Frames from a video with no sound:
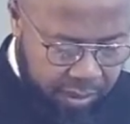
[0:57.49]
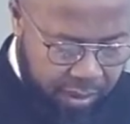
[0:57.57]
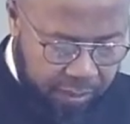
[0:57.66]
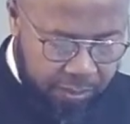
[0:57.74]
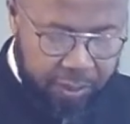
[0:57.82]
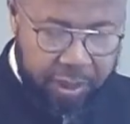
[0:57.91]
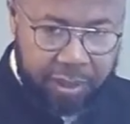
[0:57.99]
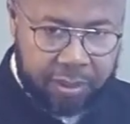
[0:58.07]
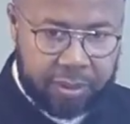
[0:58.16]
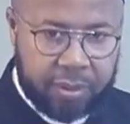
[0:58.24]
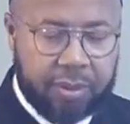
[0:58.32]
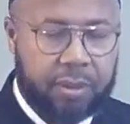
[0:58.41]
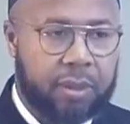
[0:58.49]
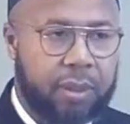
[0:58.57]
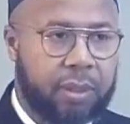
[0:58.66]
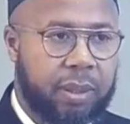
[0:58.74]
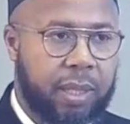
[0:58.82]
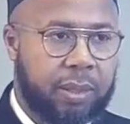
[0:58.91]
All praise
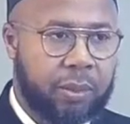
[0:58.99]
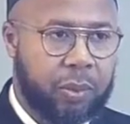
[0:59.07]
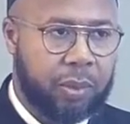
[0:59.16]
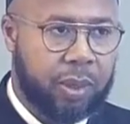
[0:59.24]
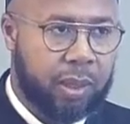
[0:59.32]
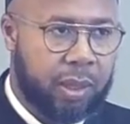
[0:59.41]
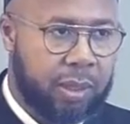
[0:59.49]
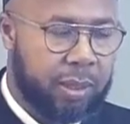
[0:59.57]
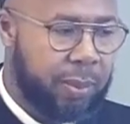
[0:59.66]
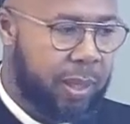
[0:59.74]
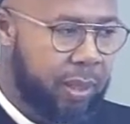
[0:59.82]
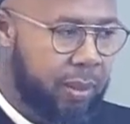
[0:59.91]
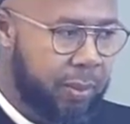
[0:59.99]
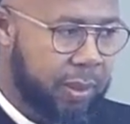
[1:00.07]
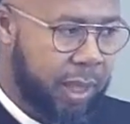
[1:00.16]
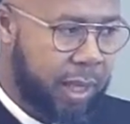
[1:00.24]
and thanks are due to Allah subhanahu wa